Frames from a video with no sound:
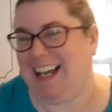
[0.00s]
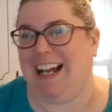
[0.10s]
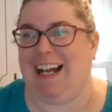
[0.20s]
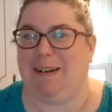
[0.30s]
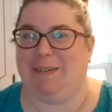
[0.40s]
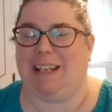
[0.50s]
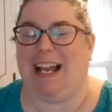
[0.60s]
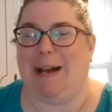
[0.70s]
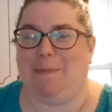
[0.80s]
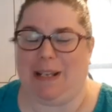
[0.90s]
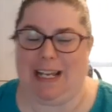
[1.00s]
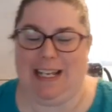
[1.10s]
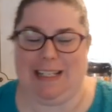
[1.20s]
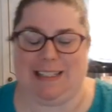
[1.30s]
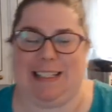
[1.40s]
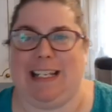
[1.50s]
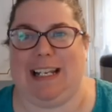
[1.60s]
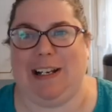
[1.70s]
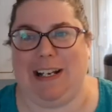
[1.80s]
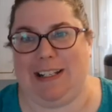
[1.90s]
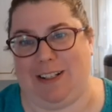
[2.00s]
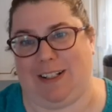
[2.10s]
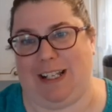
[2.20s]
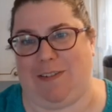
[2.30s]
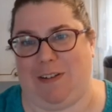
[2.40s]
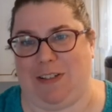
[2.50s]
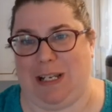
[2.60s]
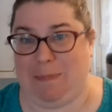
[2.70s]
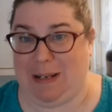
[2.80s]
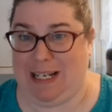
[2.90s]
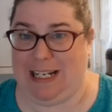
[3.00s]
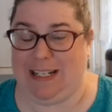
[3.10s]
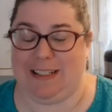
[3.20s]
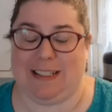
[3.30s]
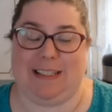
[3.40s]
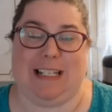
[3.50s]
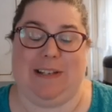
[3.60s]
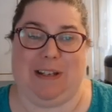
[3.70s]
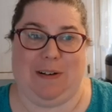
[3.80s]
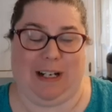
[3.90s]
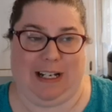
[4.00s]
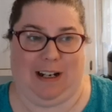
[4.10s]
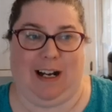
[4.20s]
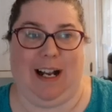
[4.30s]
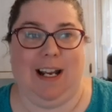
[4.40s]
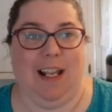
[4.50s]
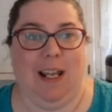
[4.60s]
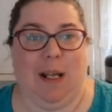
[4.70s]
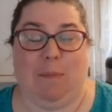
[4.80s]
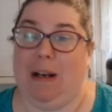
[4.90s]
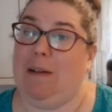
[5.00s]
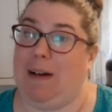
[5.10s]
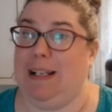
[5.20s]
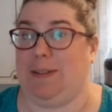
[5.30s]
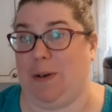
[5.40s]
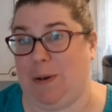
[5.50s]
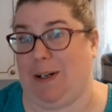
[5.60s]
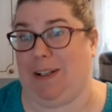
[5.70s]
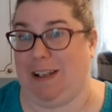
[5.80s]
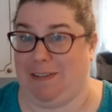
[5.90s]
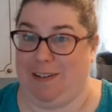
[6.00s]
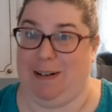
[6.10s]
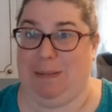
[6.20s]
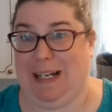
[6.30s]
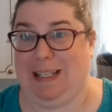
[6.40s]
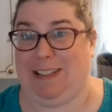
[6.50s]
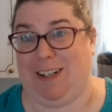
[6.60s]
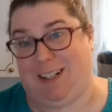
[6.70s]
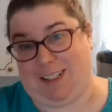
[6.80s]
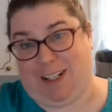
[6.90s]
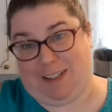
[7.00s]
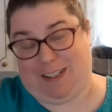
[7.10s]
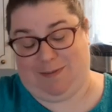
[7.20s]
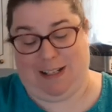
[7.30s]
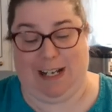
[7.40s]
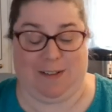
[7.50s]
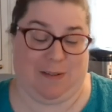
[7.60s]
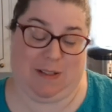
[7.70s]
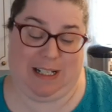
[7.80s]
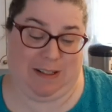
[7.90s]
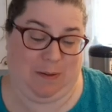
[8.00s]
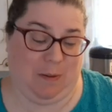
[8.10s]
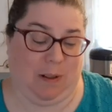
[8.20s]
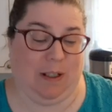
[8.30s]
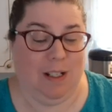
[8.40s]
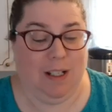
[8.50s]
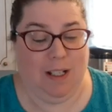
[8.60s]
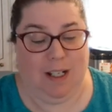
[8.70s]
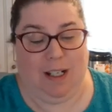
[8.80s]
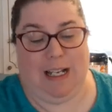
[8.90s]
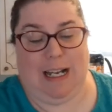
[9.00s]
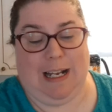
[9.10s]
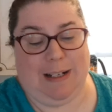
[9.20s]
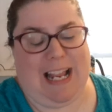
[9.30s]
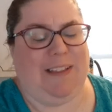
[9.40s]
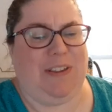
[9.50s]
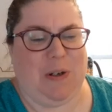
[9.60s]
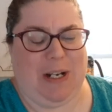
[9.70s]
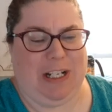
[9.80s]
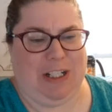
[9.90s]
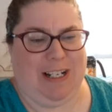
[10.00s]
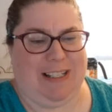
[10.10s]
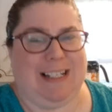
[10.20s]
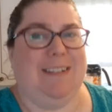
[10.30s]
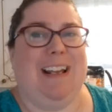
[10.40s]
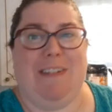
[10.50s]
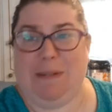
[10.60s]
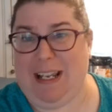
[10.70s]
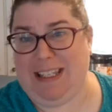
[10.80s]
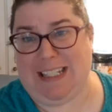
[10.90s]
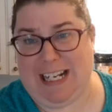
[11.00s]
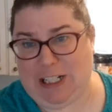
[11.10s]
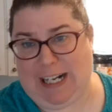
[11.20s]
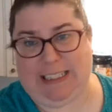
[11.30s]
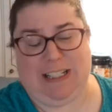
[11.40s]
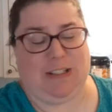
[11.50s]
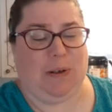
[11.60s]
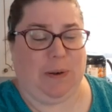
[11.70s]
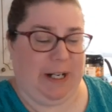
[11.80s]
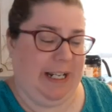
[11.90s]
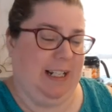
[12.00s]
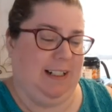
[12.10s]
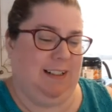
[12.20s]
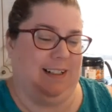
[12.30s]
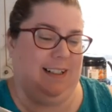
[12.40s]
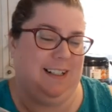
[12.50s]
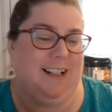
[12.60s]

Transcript: Uh, yeah, because again, it took like 15 minutes because they, they, were getting hot. But it was cool if you were by the tall, tall sunflowers. It was nice and cool. Uh, yeah, donations. I, if I'm getting sidetracked, sorry. That's